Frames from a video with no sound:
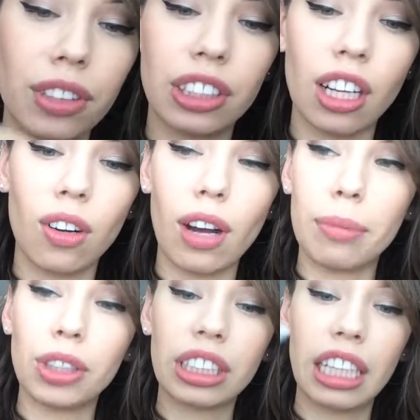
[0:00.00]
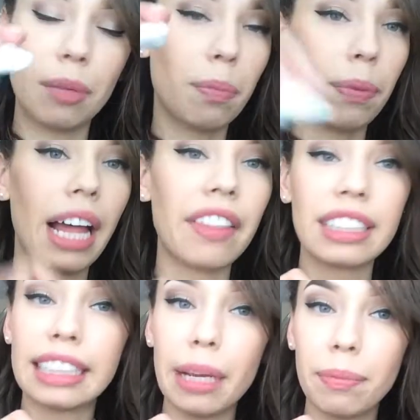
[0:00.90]
So I'm just going to apply the
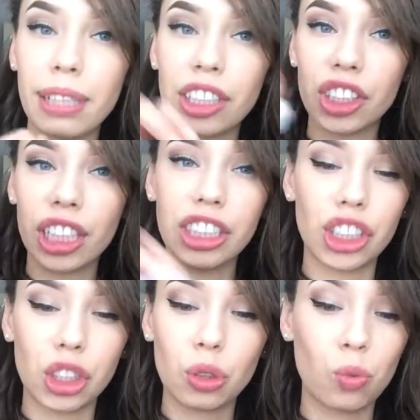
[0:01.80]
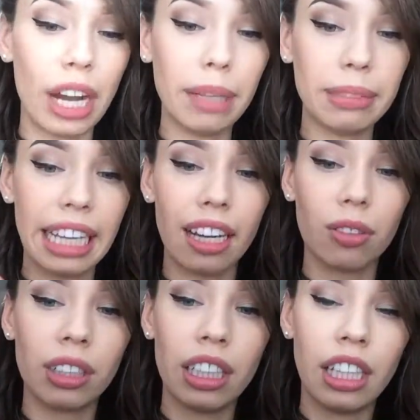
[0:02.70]
same pressure and just swipe
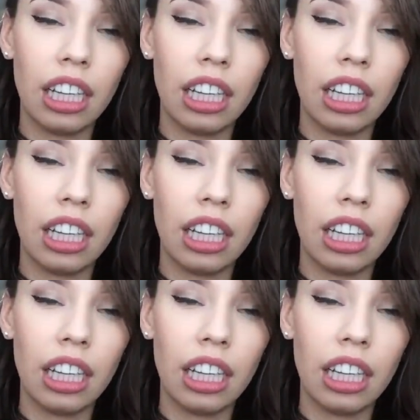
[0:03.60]
down